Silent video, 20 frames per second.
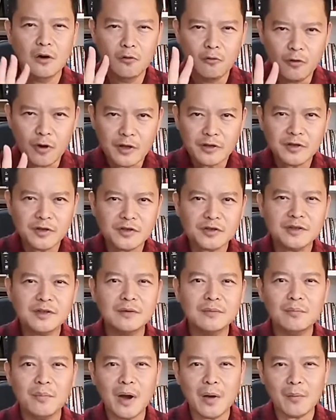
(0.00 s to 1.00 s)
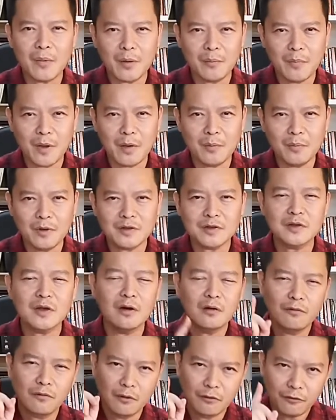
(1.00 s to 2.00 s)
registered MAMAT members
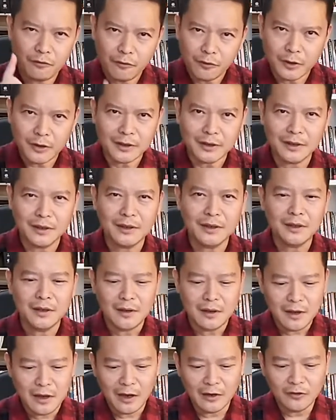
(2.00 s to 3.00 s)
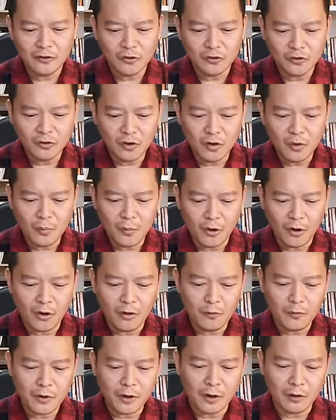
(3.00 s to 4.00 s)
for free. And to know
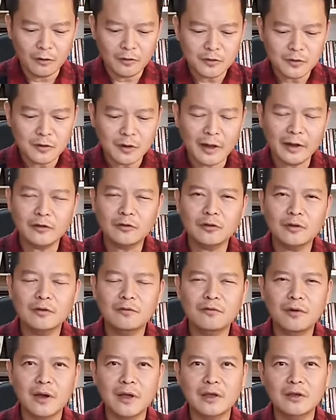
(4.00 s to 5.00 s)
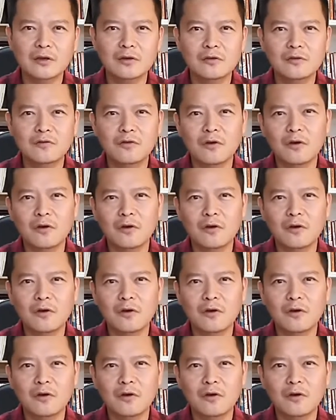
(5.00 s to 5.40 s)
more, we also like to invite you